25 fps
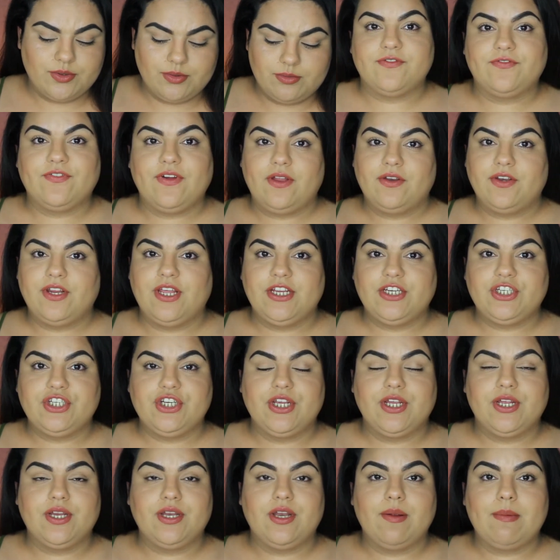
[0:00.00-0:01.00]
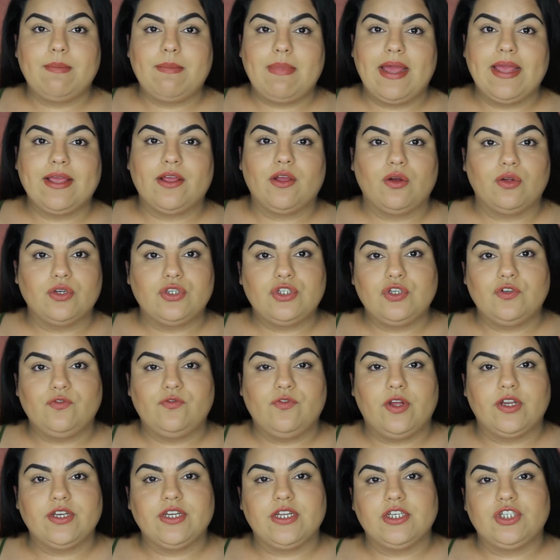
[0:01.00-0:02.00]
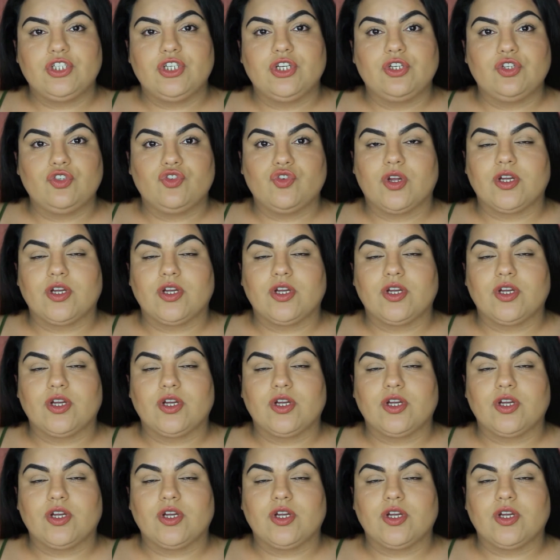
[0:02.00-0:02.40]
To foundation, my go-to foundation,